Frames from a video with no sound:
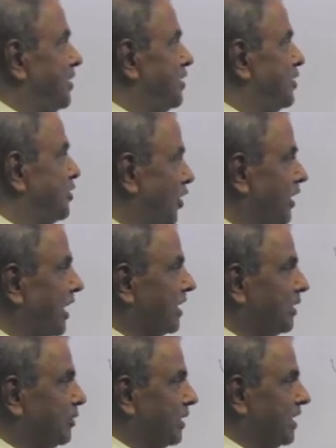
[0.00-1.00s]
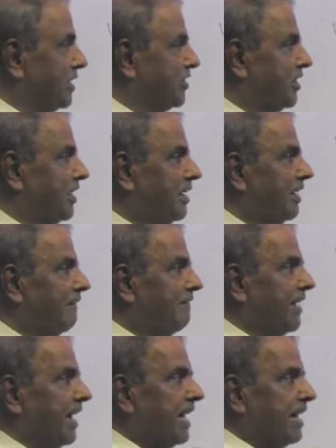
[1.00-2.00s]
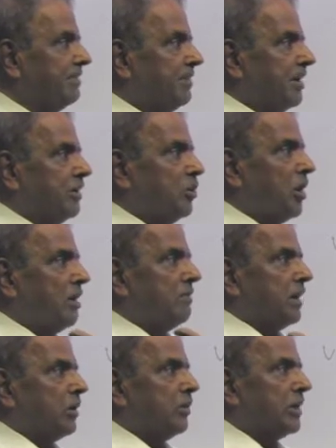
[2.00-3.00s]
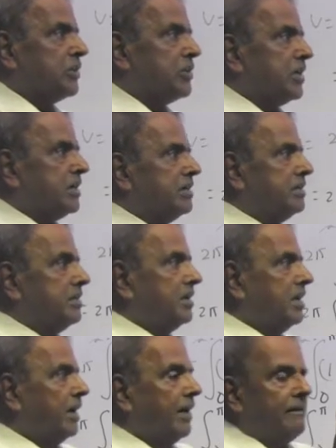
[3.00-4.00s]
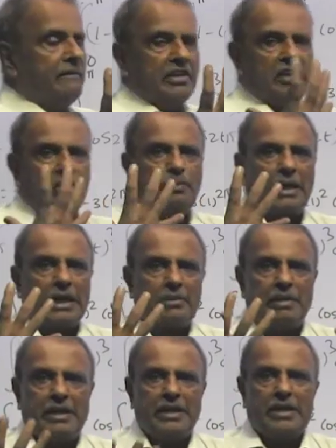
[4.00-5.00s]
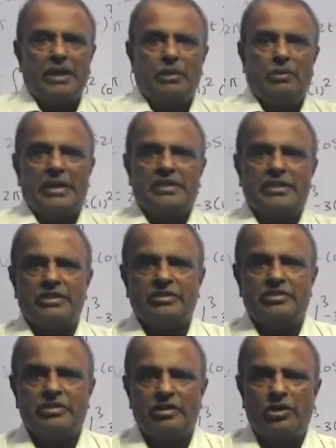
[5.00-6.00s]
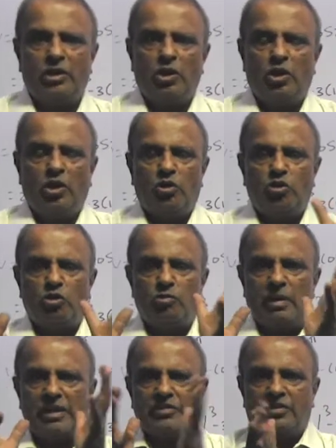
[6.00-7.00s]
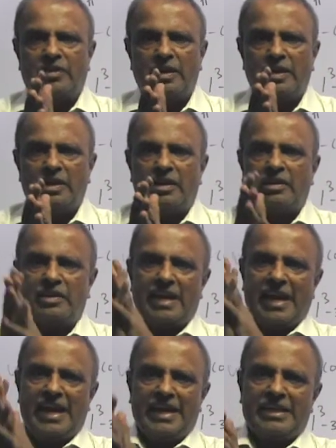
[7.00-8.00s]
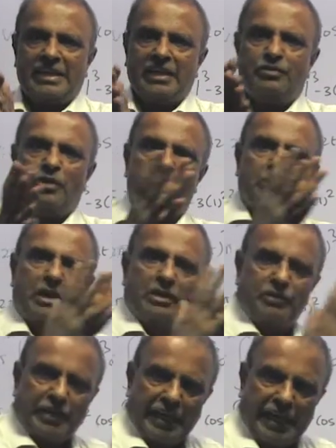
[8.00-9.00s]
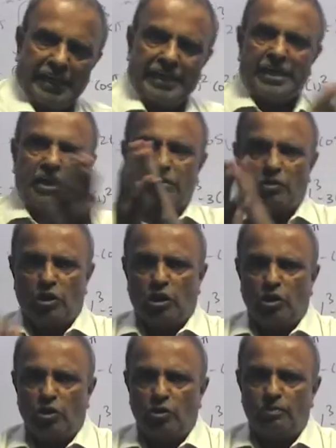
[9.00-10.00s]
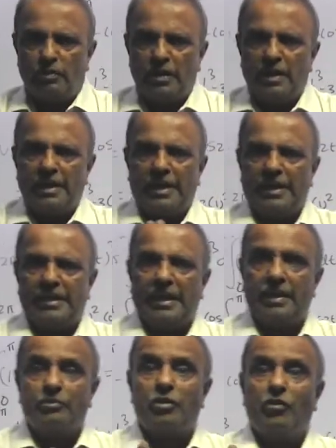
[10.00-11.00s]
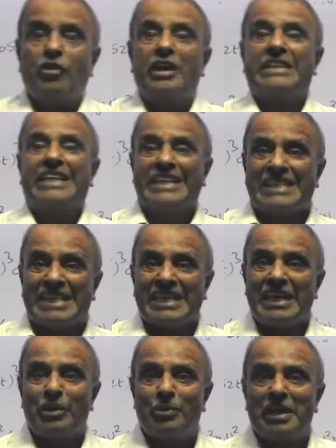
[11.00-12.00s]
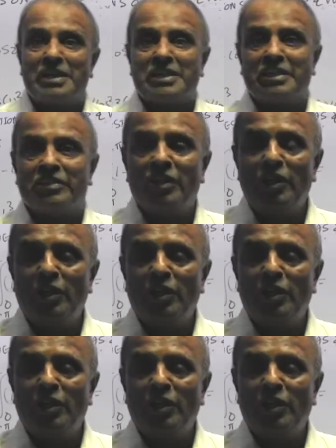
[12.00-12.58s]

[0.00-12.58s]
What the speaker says: So in other words, whenever you have a question which has parametric equations, you must write the formula for area or volume in terms of Cartesian equation.